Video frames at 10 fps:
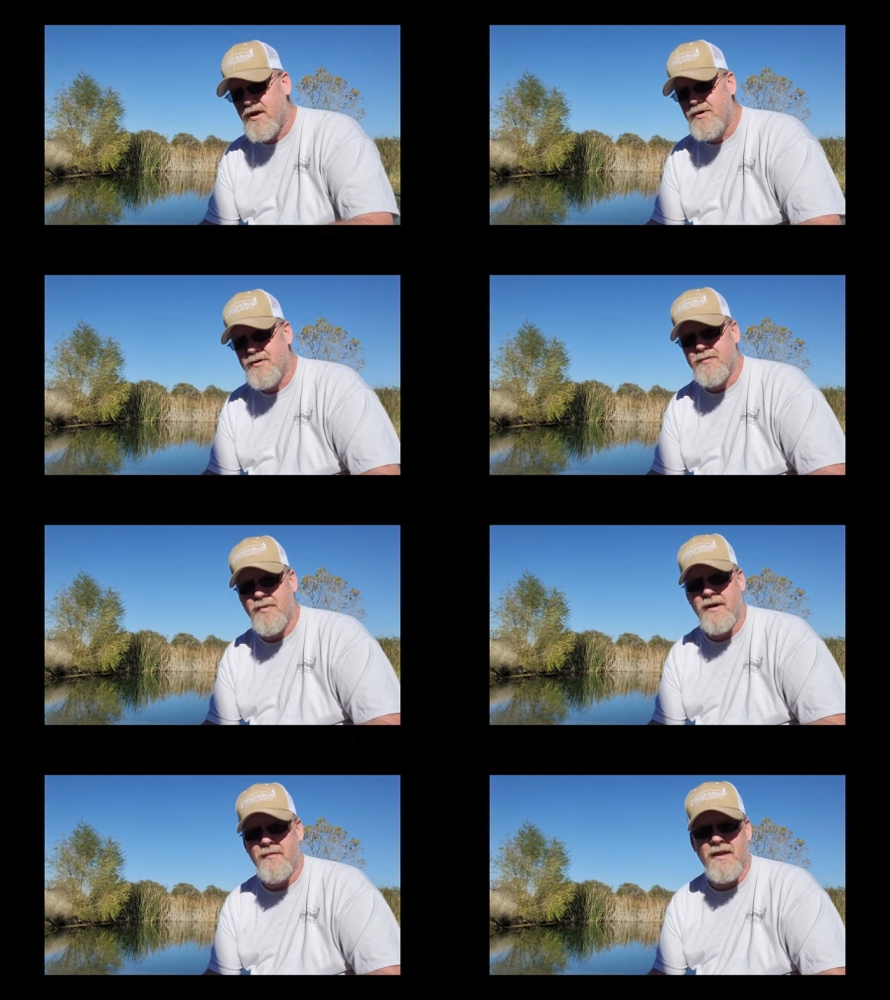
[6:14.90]
And you could
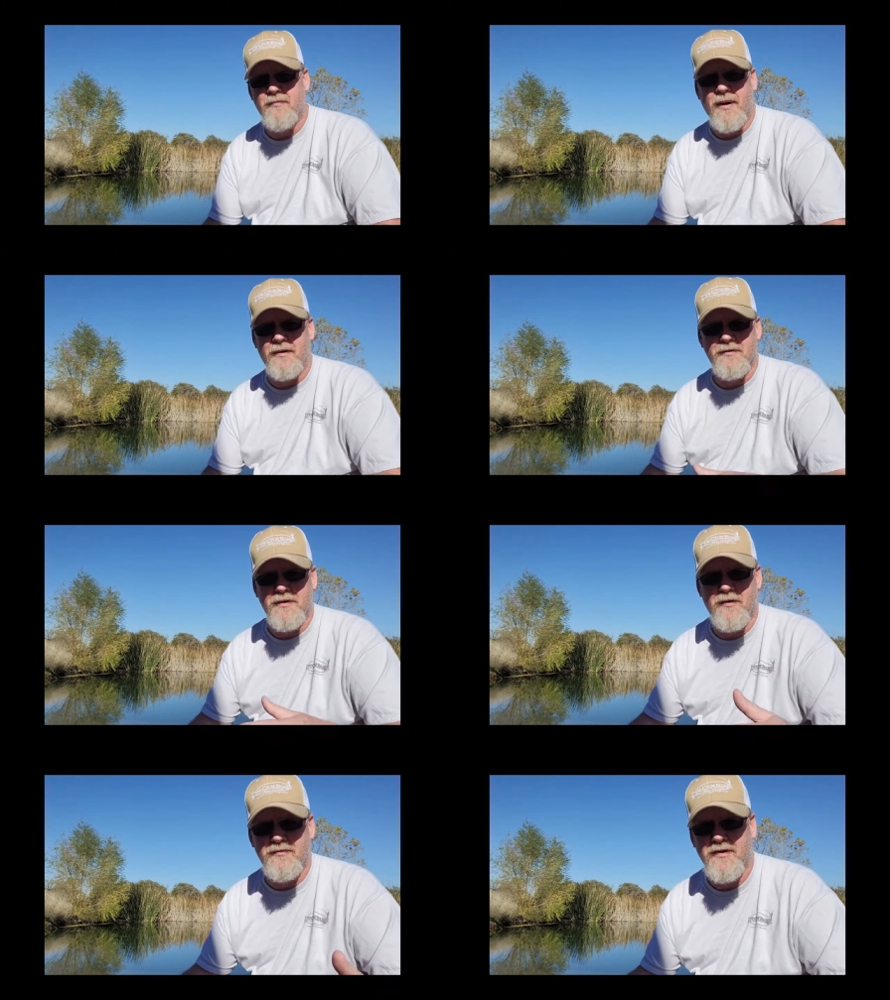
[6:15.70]
pay by the pound to
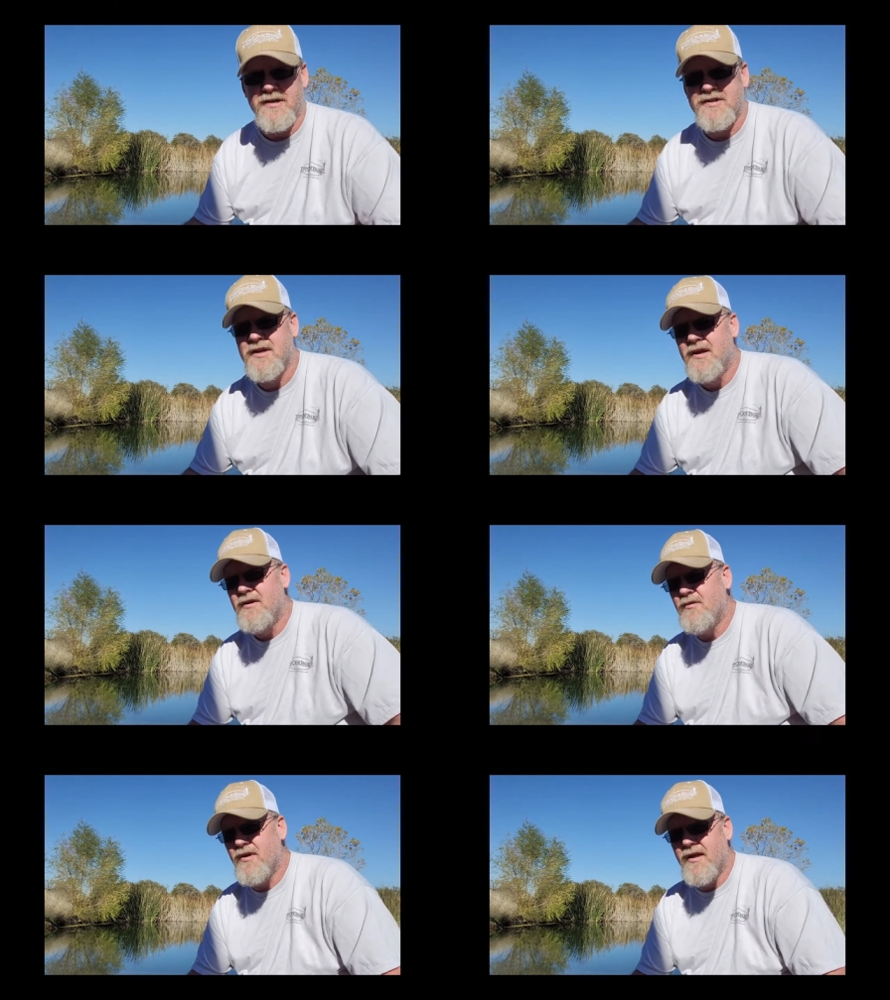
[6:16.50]
go fish.
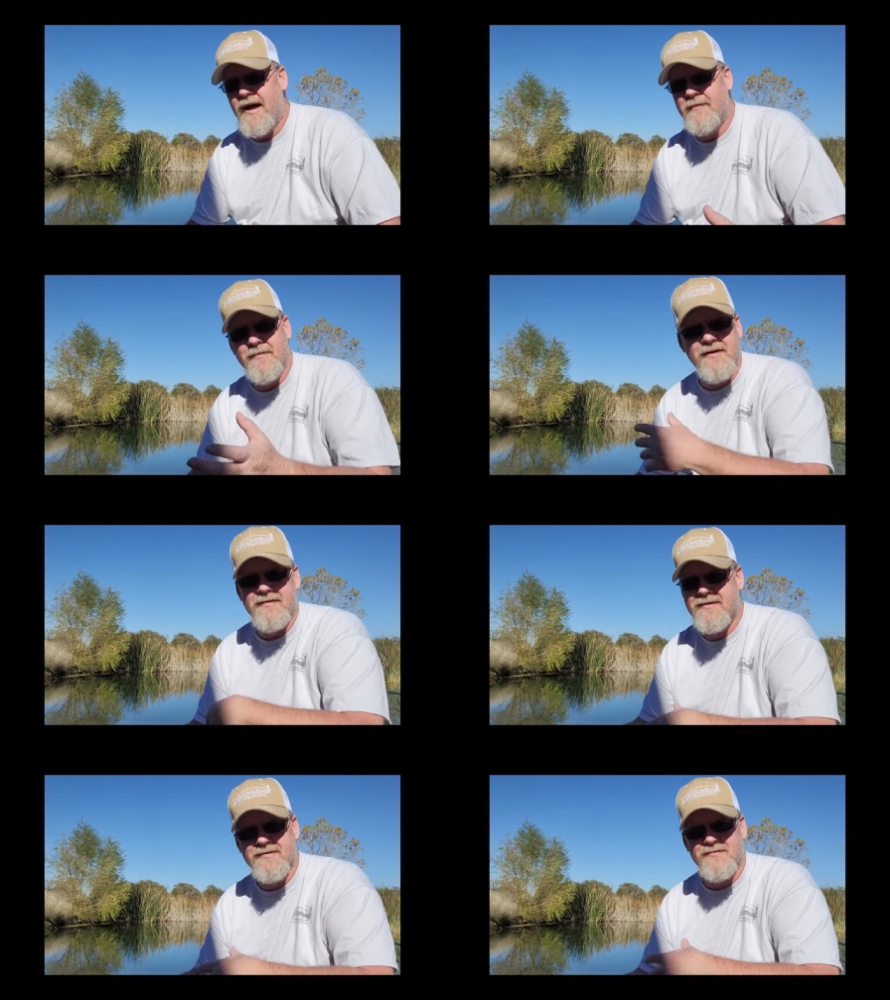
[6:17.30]
Well, I'm gonna,
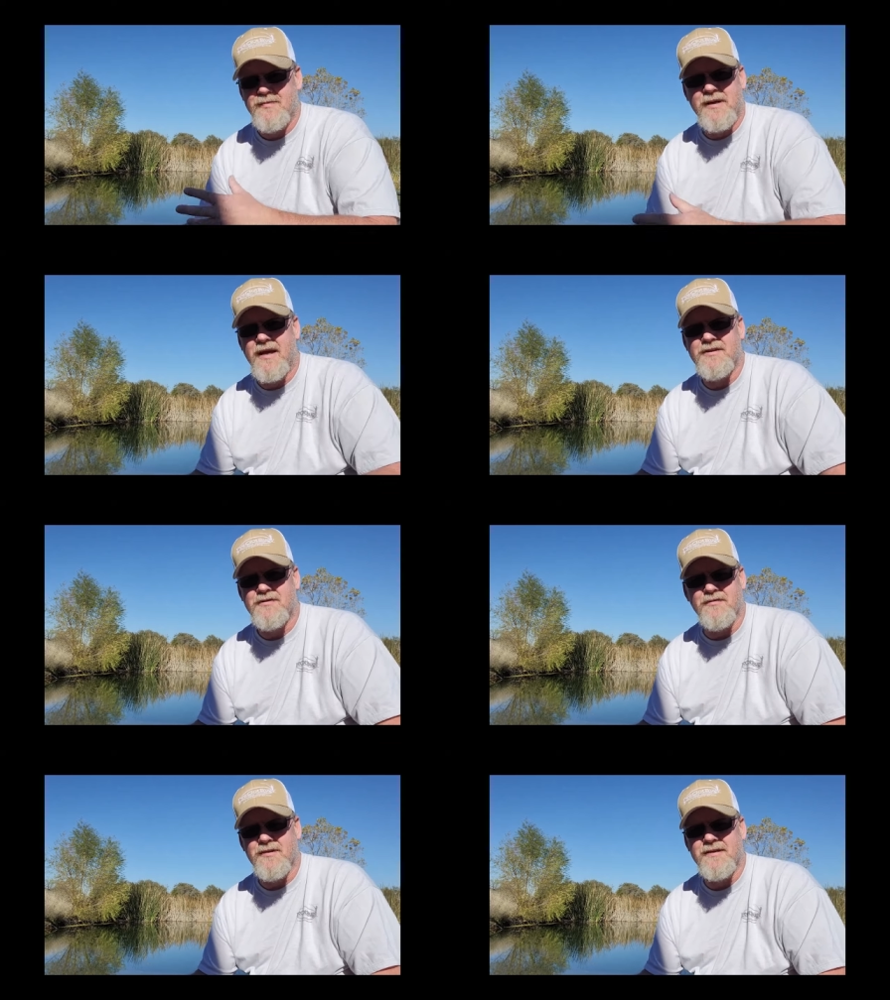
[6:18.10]
this will be
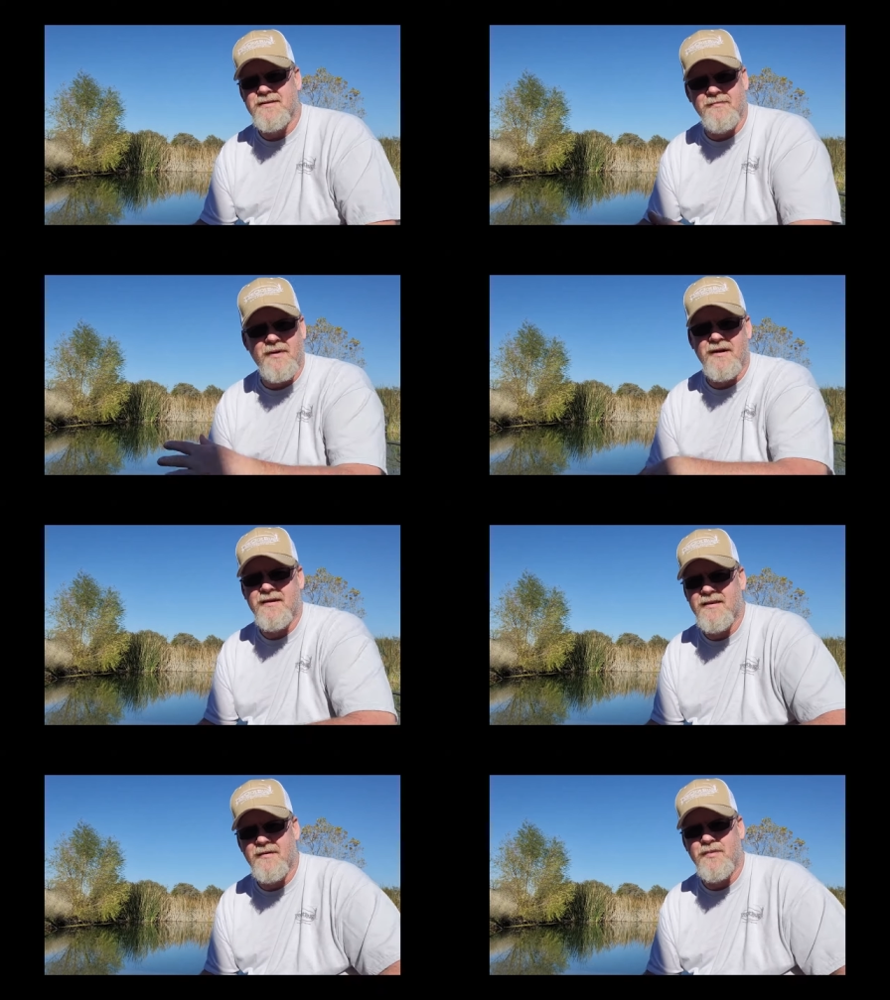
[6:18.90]
catching early, so I'm not
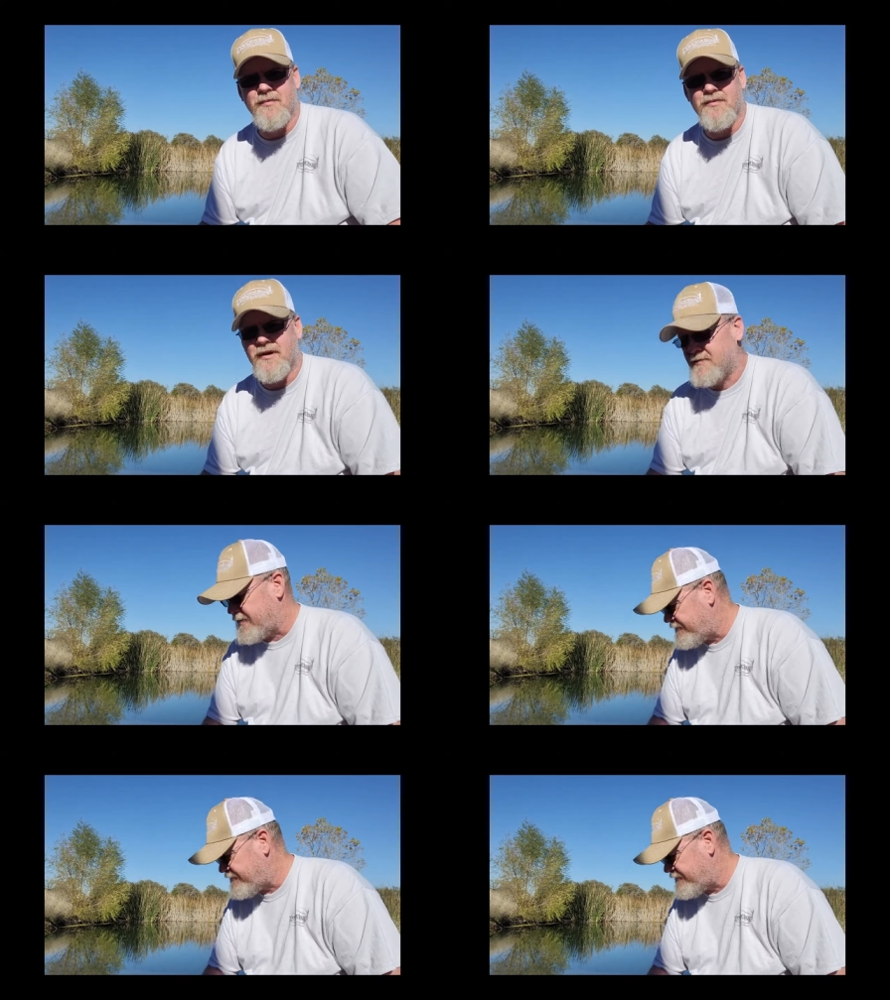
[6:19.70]
gonna let people take